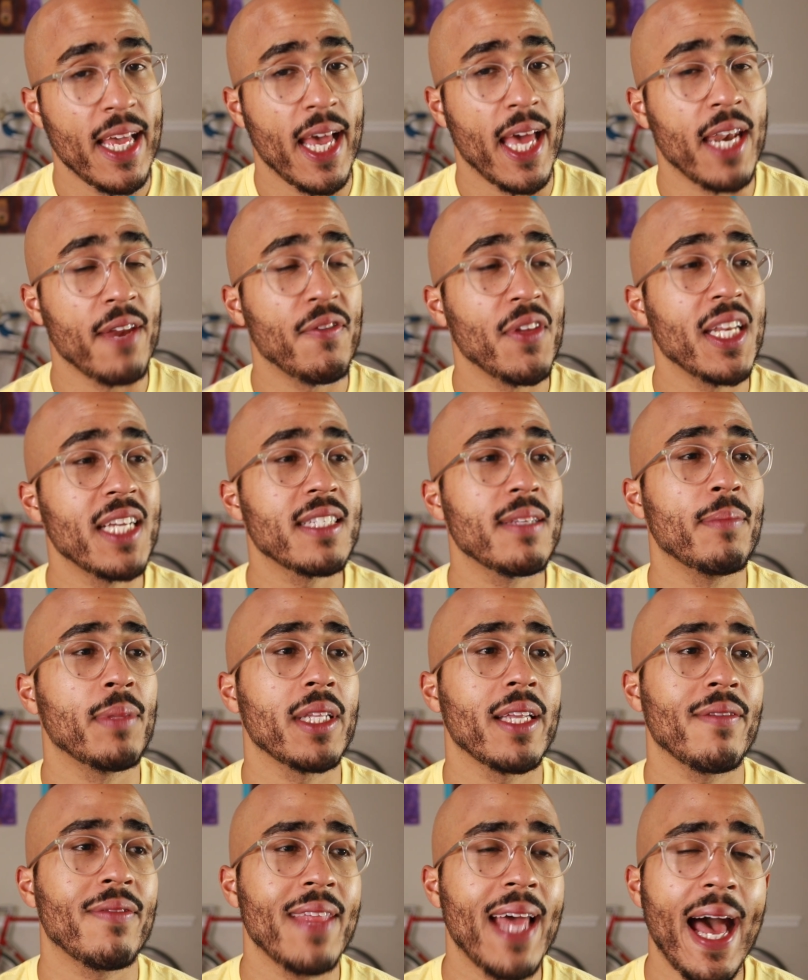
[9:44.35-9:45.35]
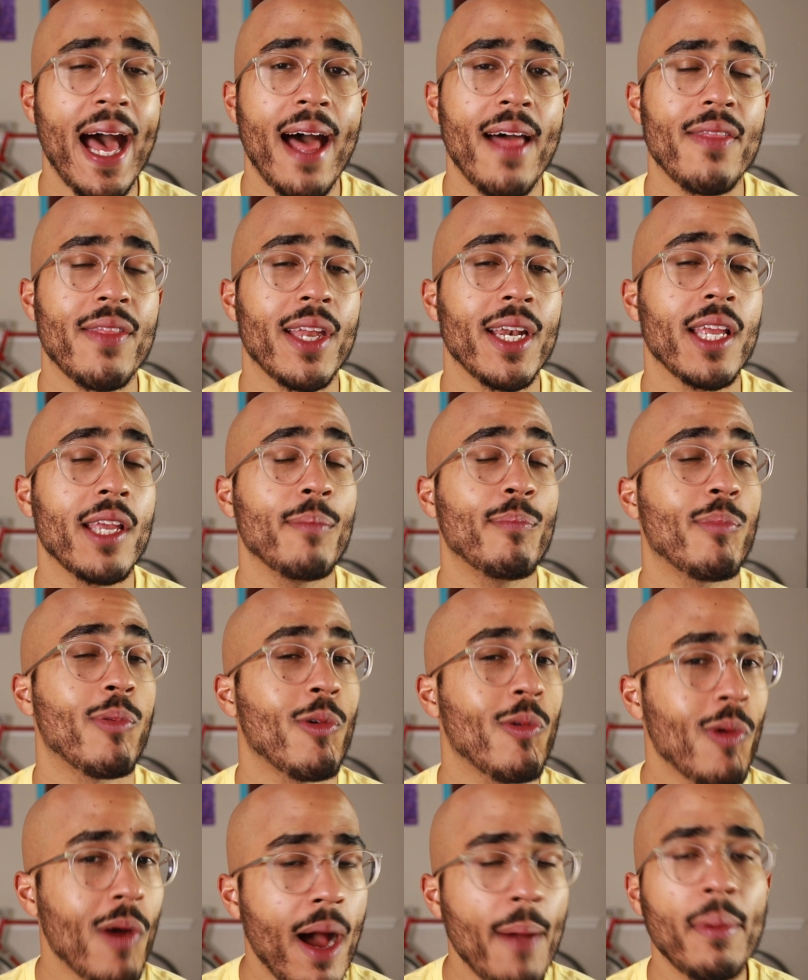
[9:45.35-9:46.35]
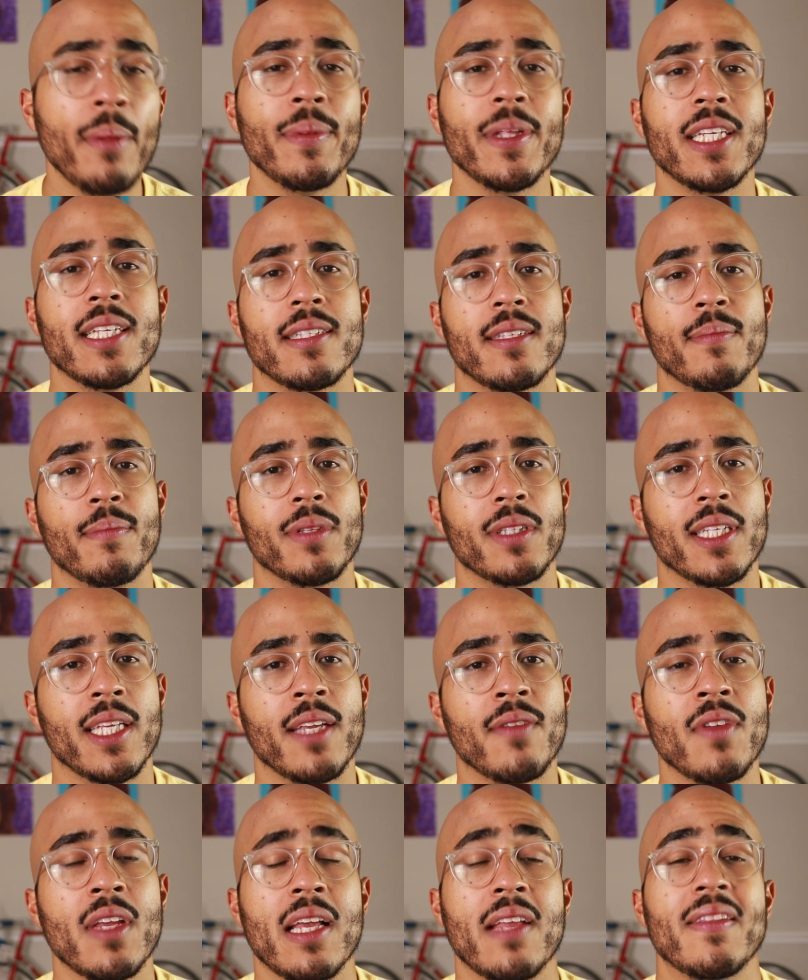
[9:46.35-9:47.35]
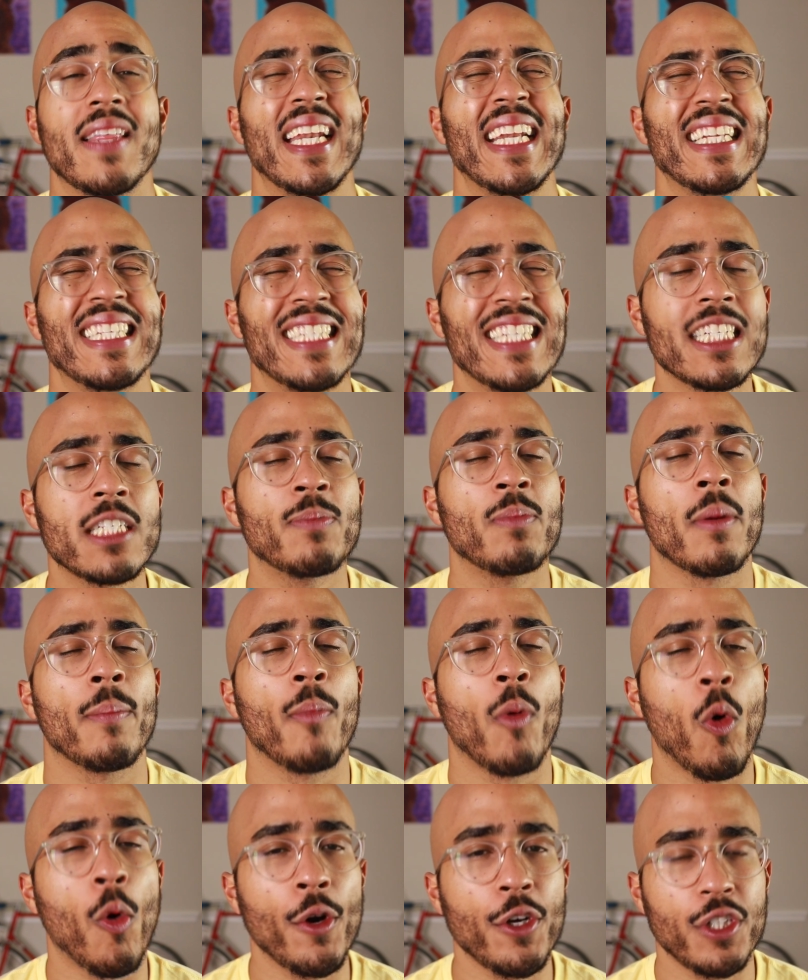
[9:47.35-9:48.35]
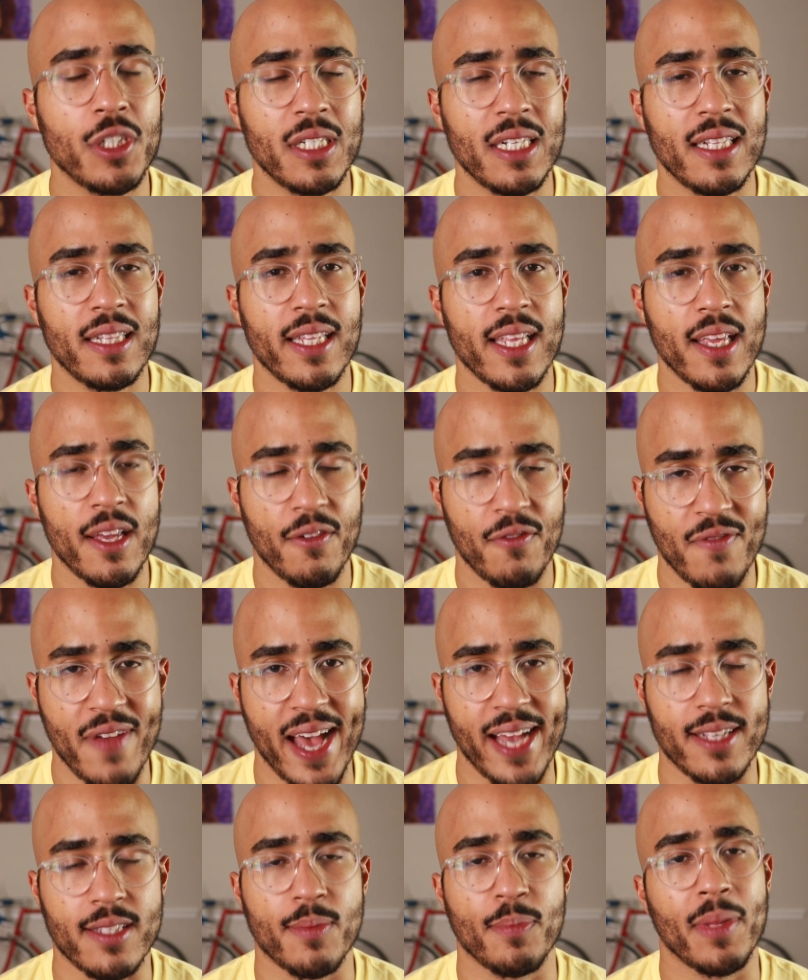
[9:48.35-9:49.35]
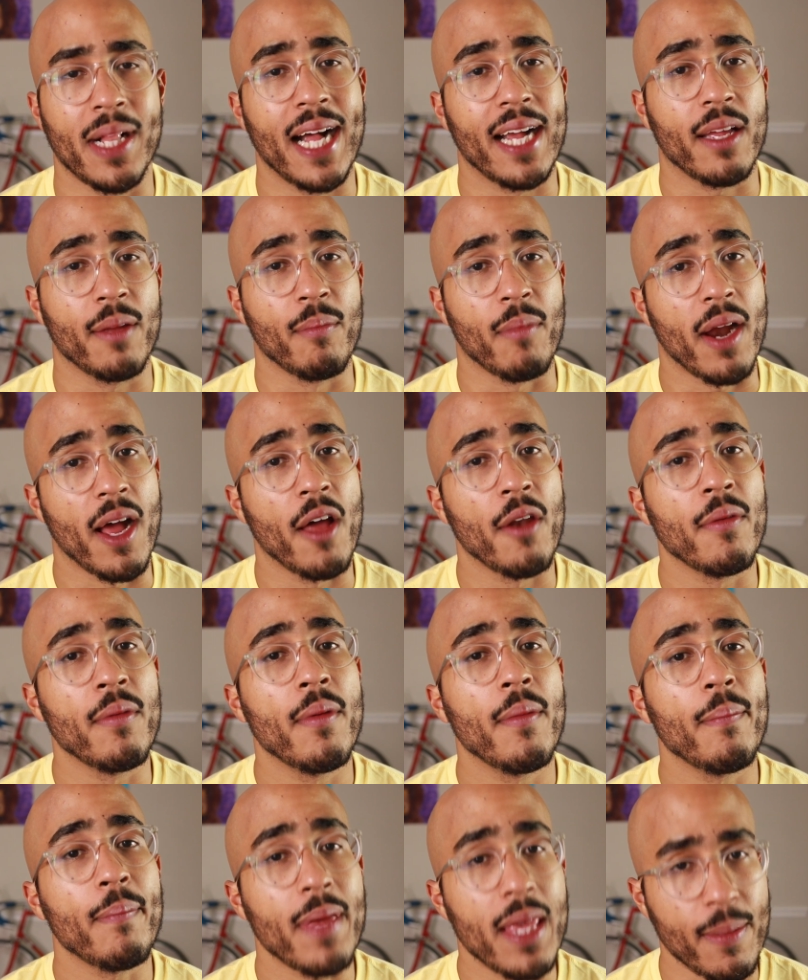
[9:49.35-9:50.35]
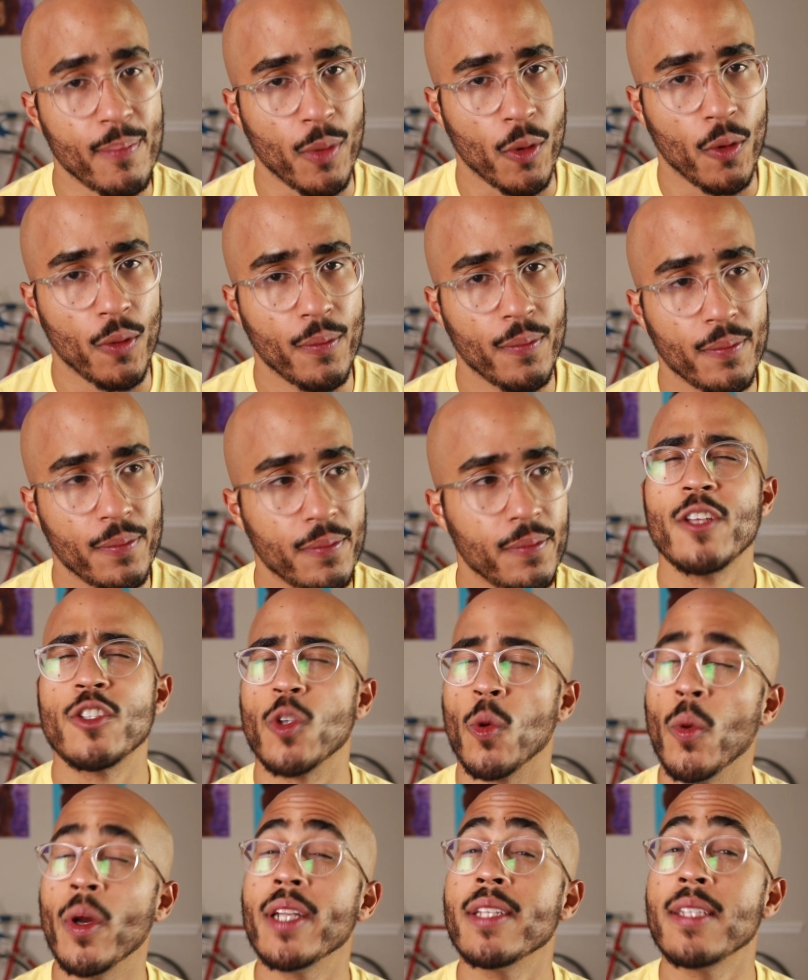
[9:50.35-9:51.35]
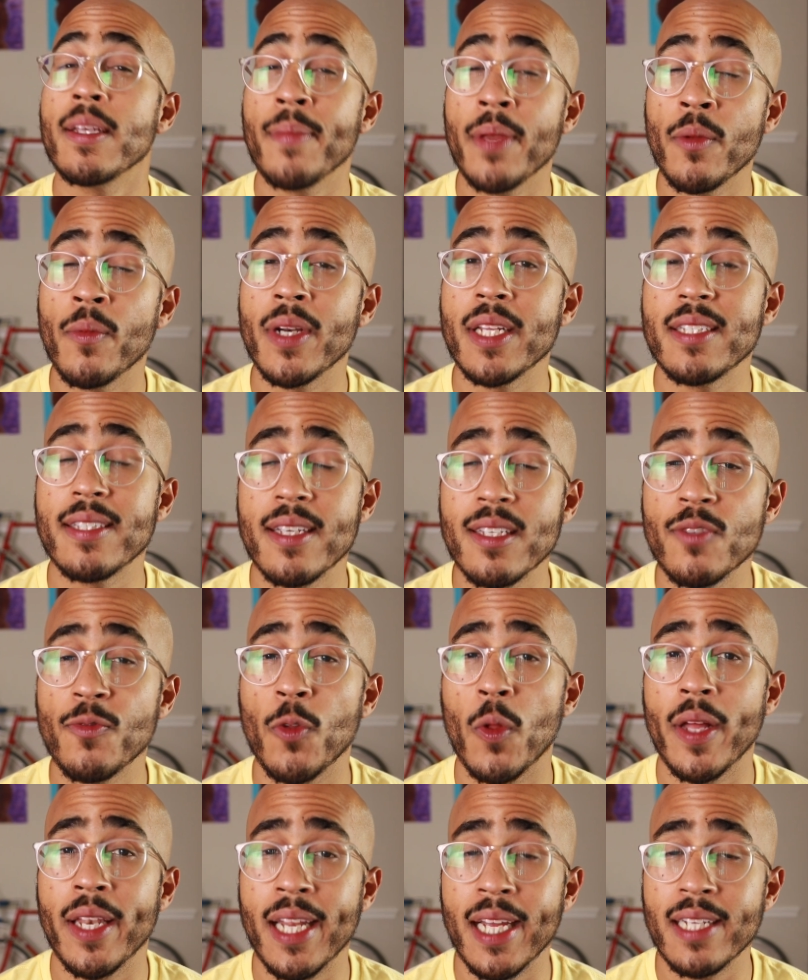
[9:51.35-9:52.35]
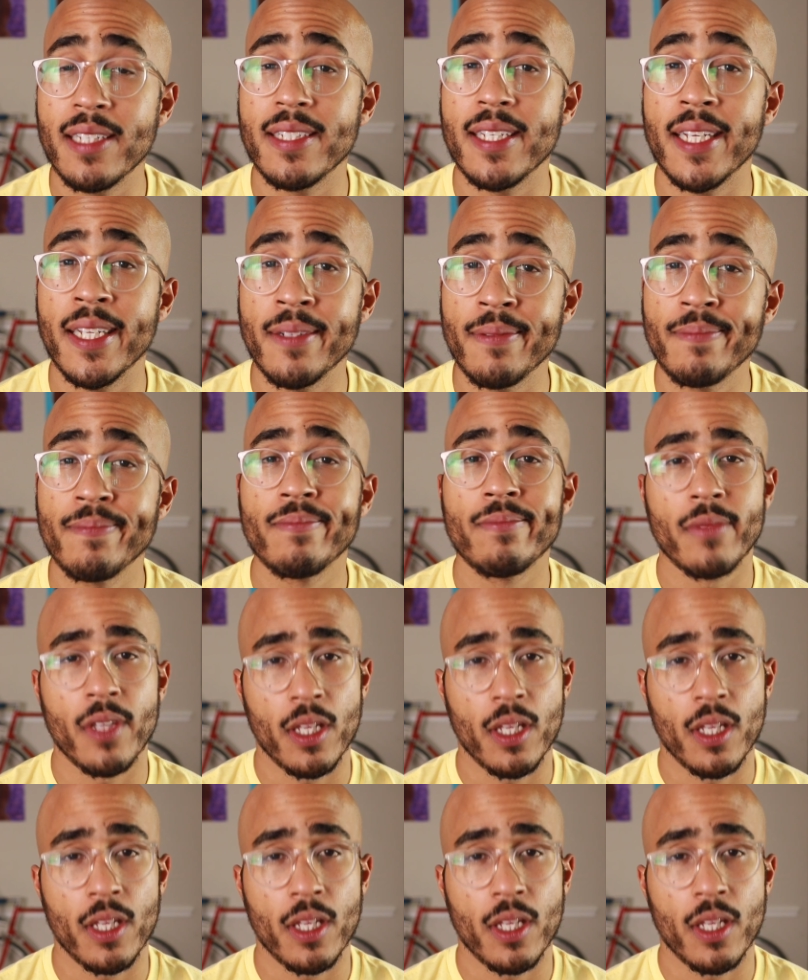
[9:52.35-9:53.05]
And if he doesn't believe that, then he probably doesn't believe that it disproportionately affects Black and brown people. So what does he mean when he says Floyd 19?